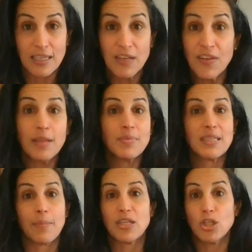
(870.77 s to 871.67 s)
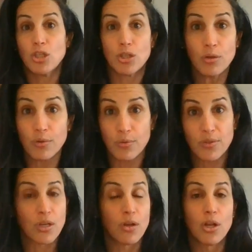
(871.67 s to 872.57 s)
giving them something to do.
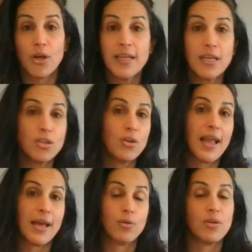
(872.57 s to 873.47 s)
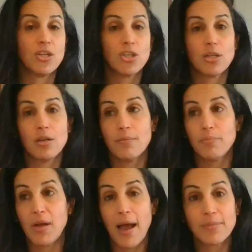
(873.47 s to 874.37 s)
So learning a new language,
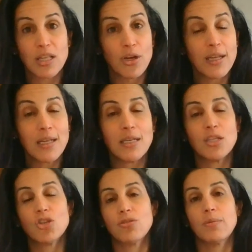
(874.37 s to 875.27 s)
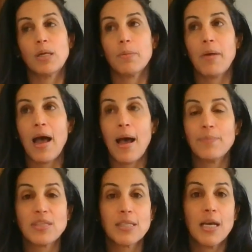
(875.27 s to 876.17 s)
perhaps learning an instrument,
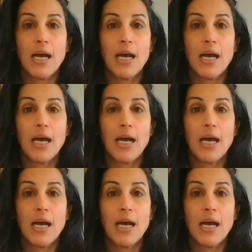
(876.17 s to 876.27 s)
perhaps